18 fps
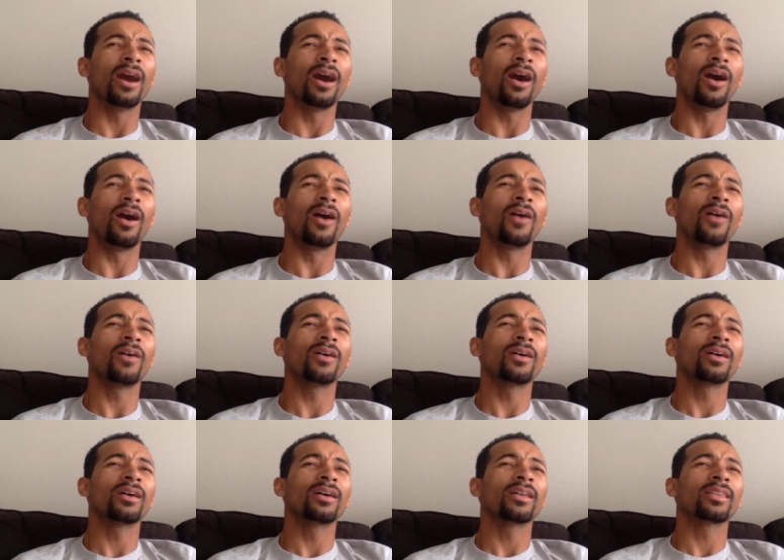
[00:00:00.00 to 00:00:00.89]
Uh oh,
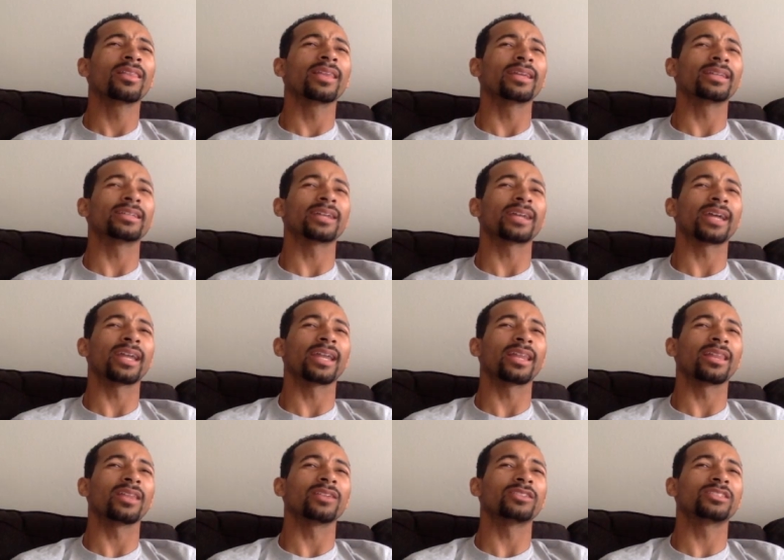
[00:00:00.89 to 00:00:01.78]
things are
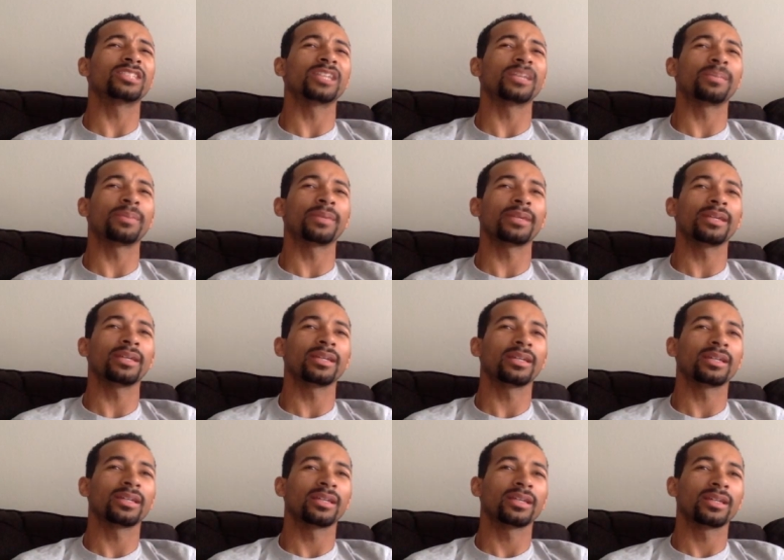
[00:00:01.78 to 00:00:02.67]
getting a little chippy.
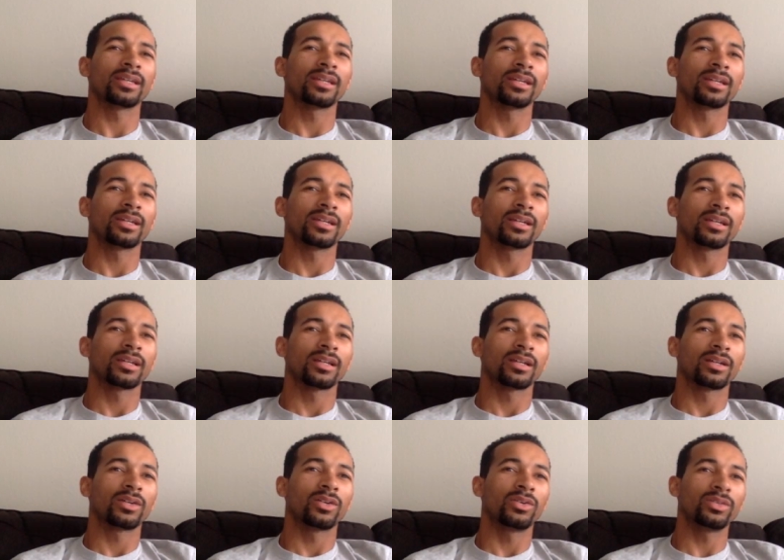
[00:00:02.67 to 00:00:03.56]

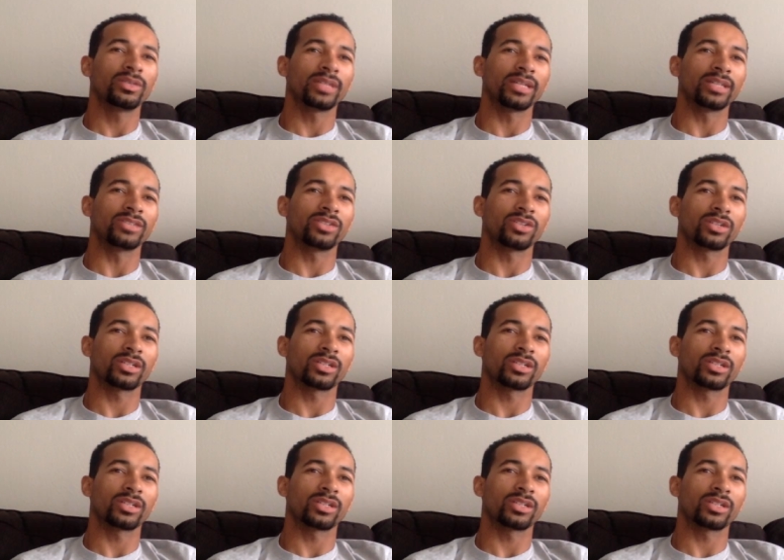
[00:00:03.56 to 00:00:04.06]
Who's that,